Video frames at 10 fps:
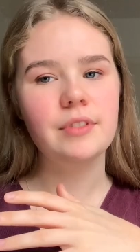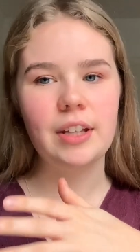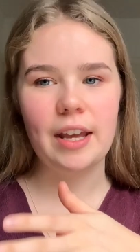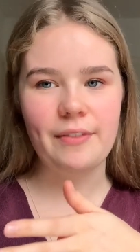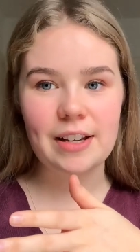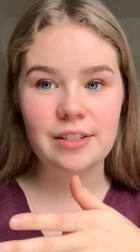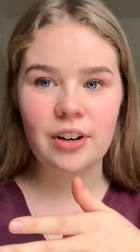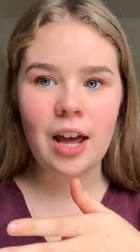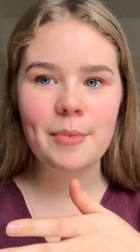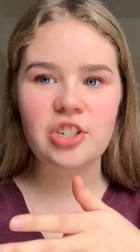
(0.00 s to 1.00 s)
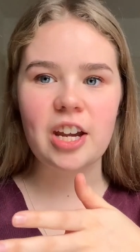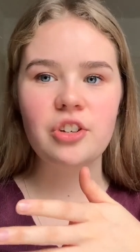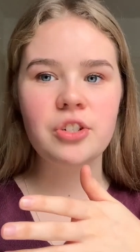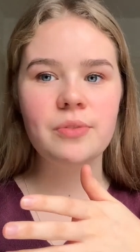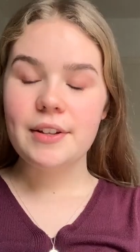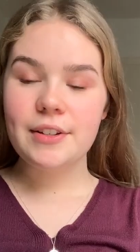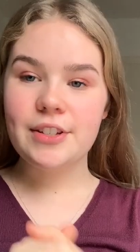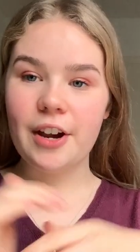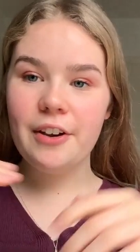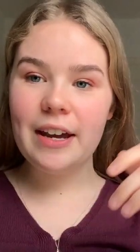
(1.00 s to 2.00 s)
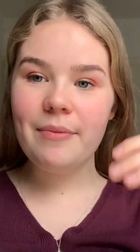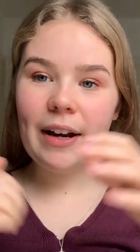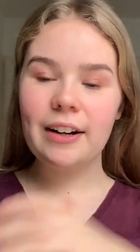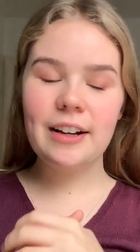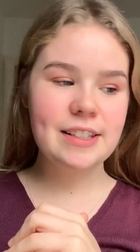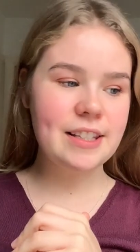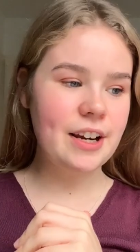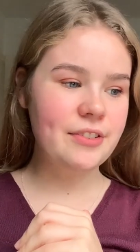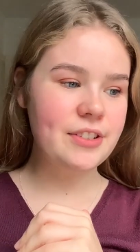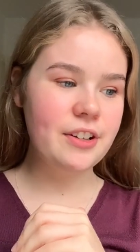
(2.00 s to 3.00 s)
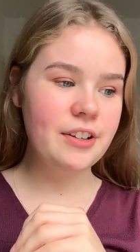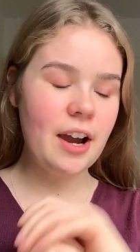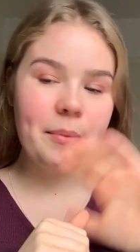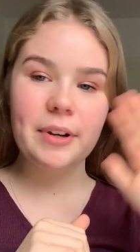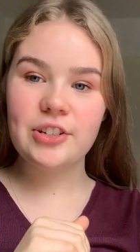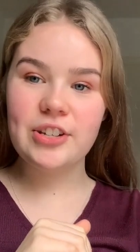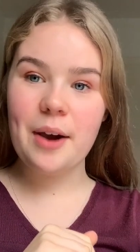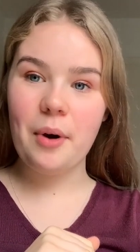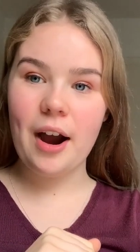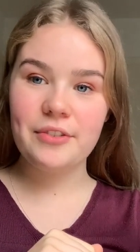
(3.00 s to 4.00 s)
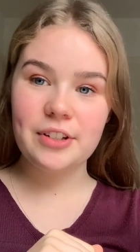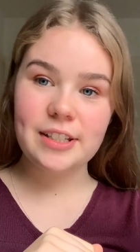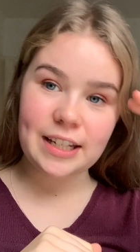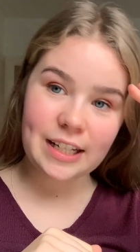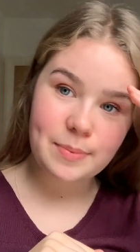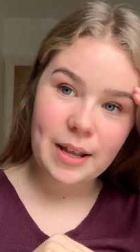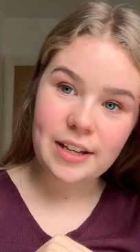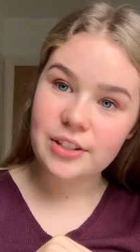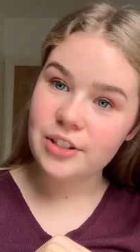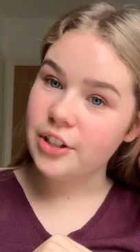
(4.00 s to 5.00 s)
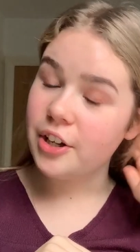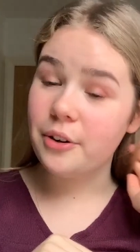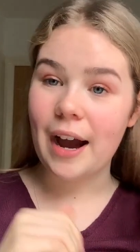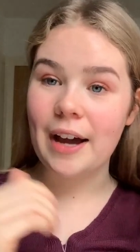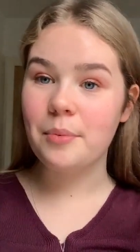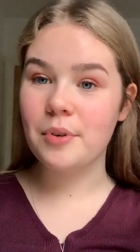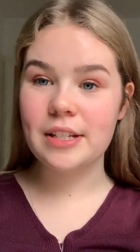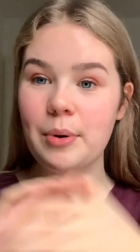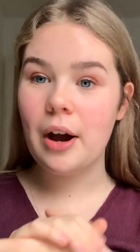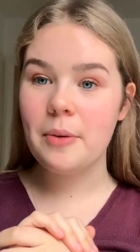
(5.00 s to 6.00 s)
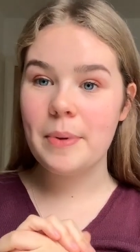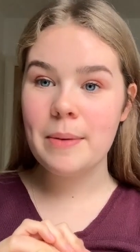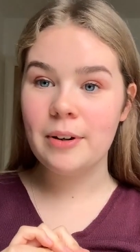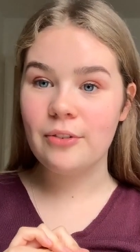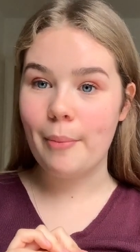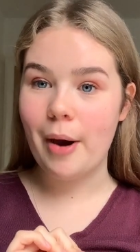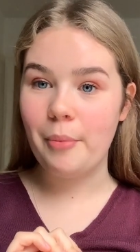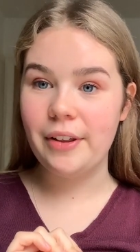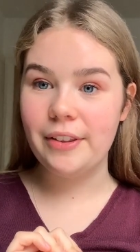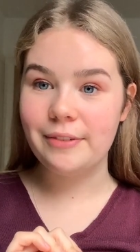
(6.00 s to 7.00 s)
the effects of climate change. So in my class this afternoon, I'm going to share what I've just explained to you and we'll see what other people have come up with.